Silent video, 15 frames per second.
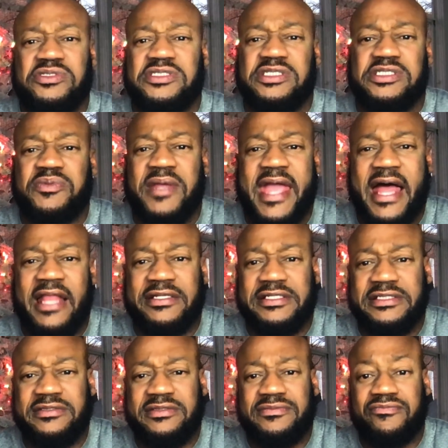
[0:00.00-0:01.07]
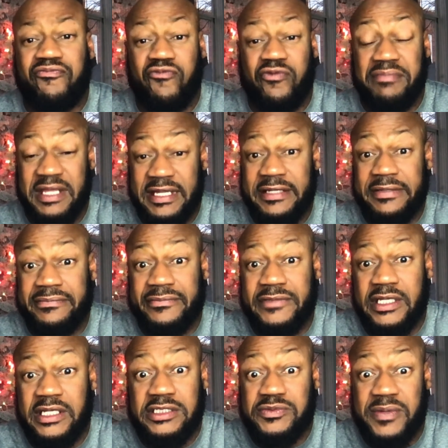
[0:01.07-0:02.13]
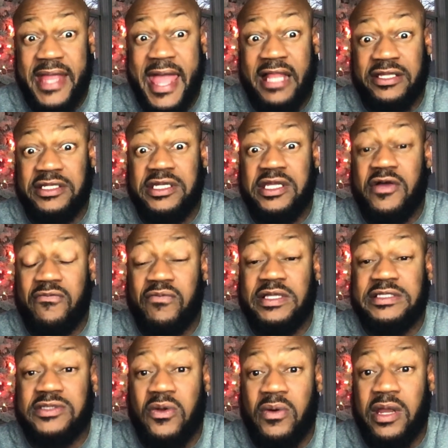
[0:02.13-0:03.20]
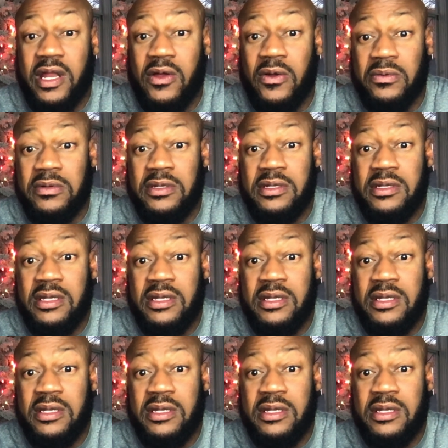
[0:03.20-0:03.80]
just reality for me. It is reality of what's going on.